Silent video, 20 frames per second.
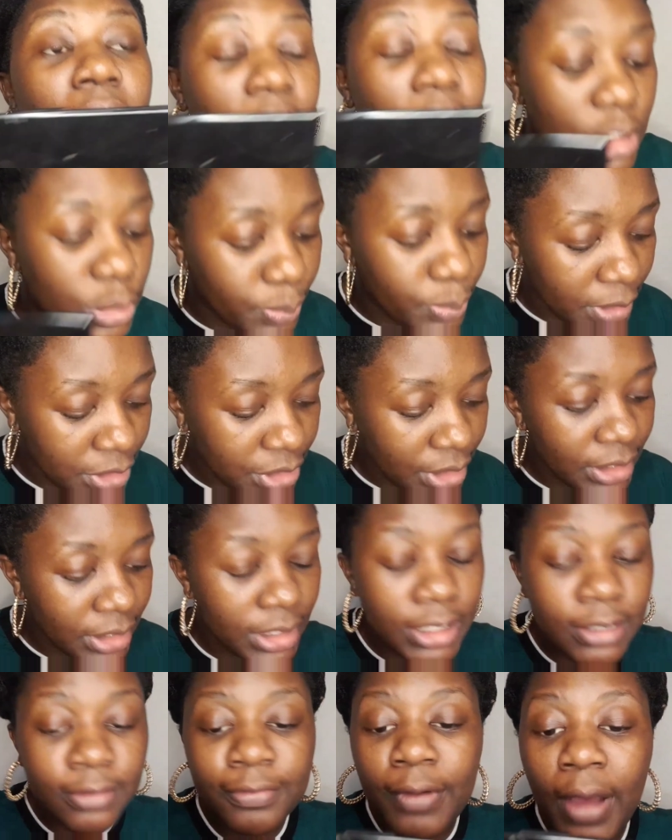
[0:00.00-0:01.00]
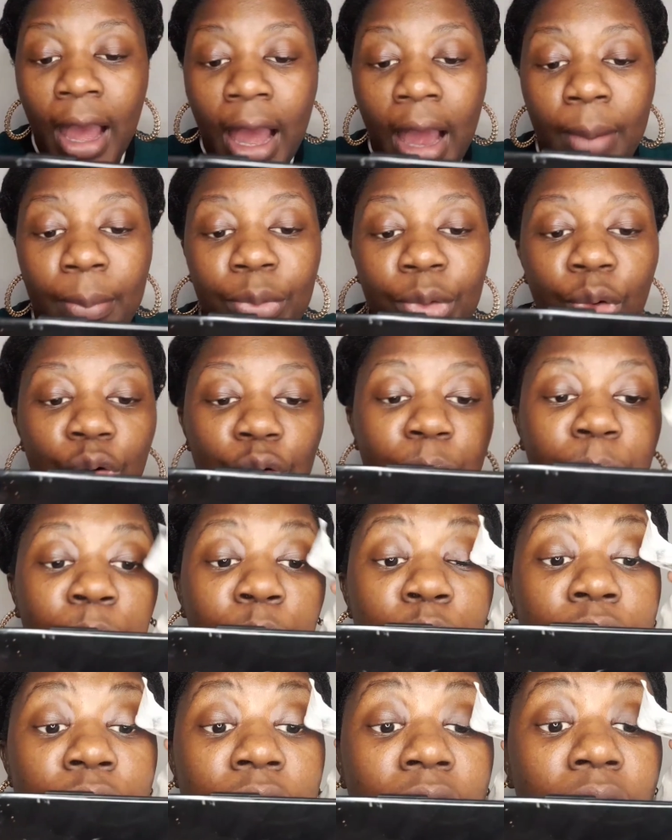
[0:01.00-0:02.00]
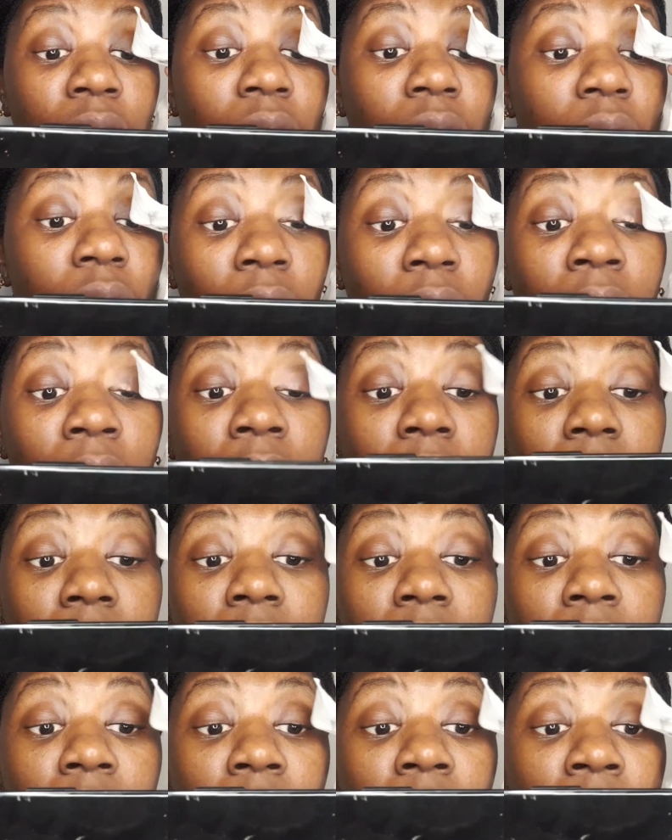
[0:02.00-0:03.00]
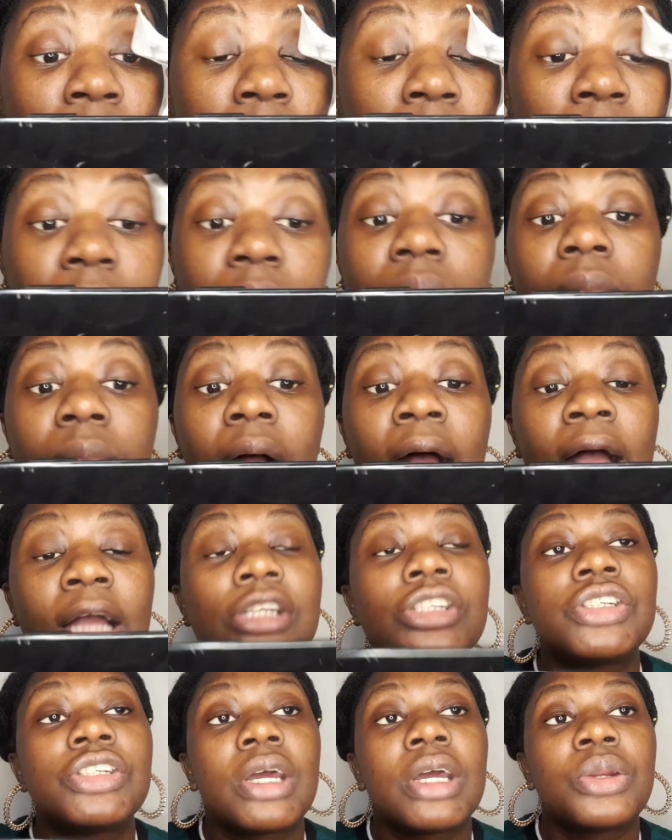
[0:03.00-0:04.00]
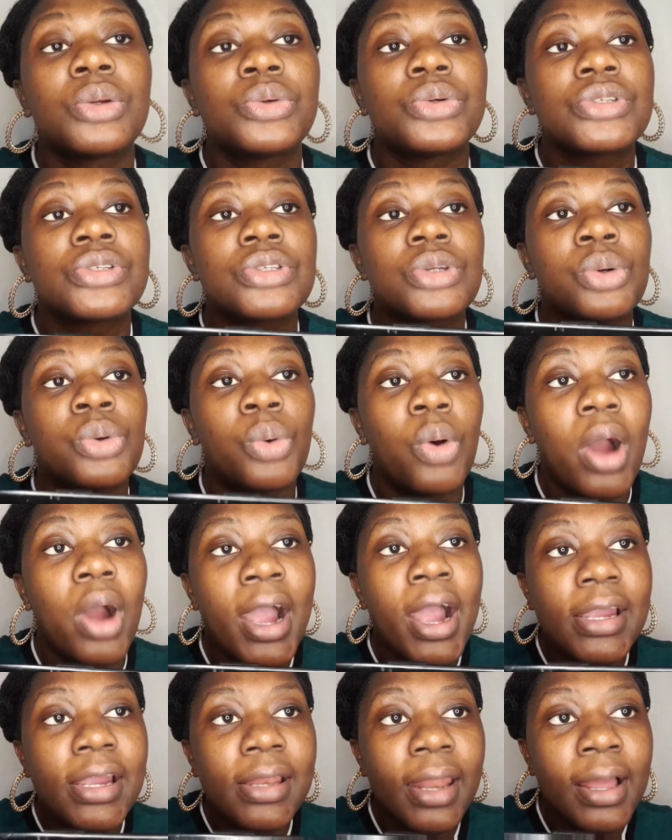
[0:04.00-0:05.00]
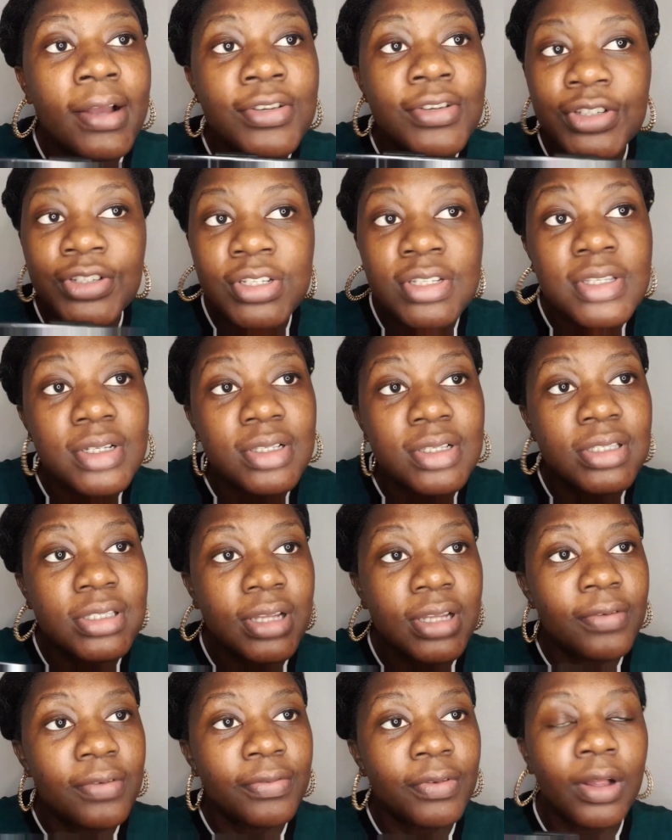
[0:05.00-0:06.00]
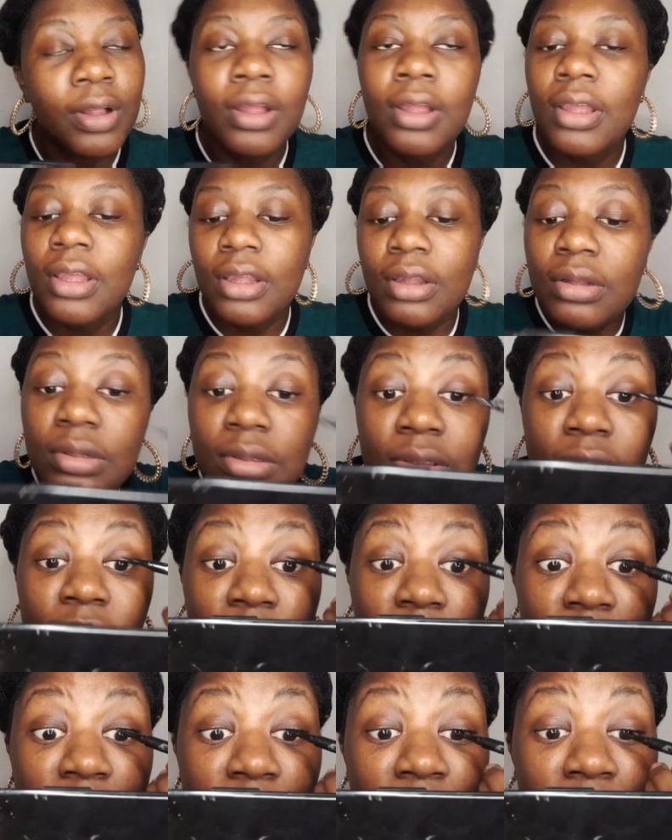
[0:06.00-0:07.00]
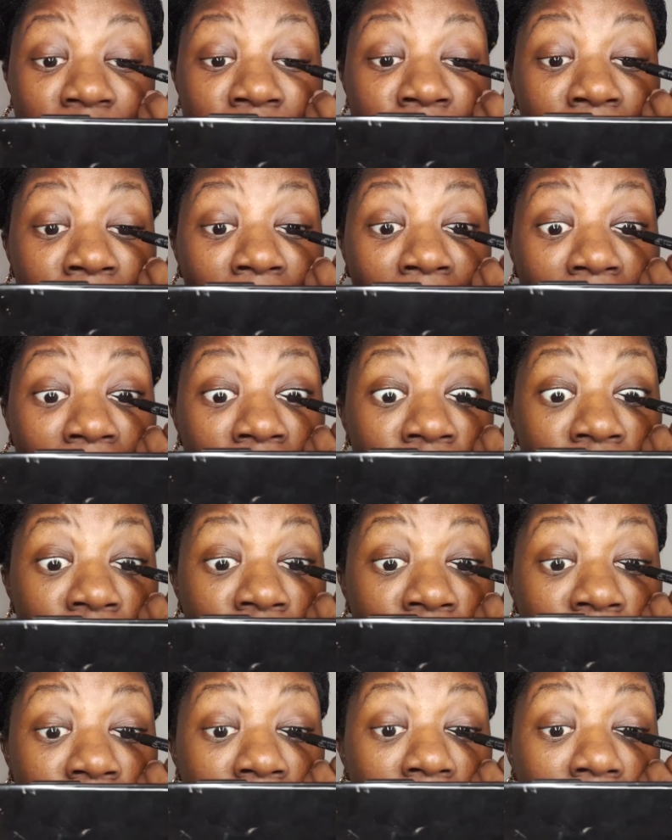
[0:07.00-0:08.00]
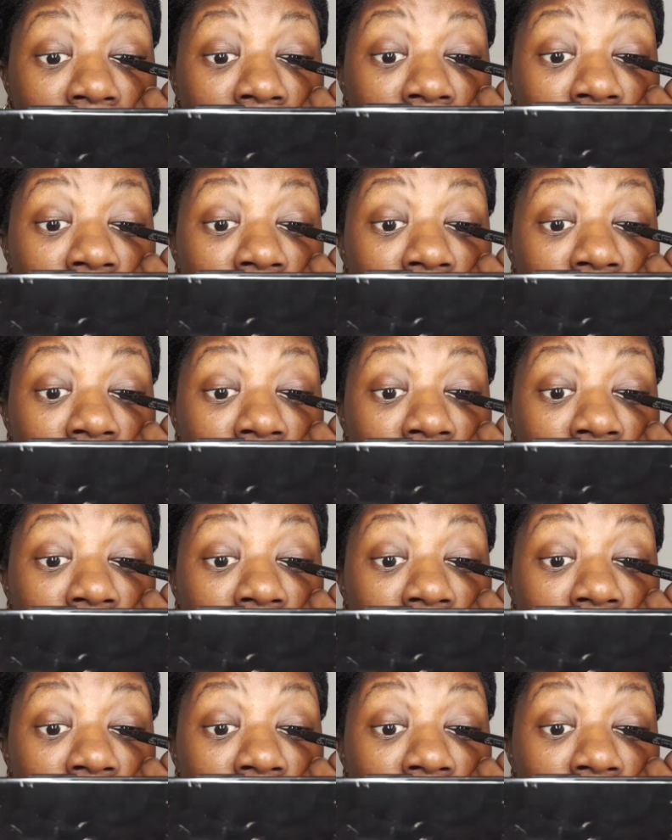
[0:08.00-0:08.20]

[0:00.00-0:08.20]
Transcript: especially if I'm not putting on any eyeshadows or eyelashes and stuff. So you see, if I do it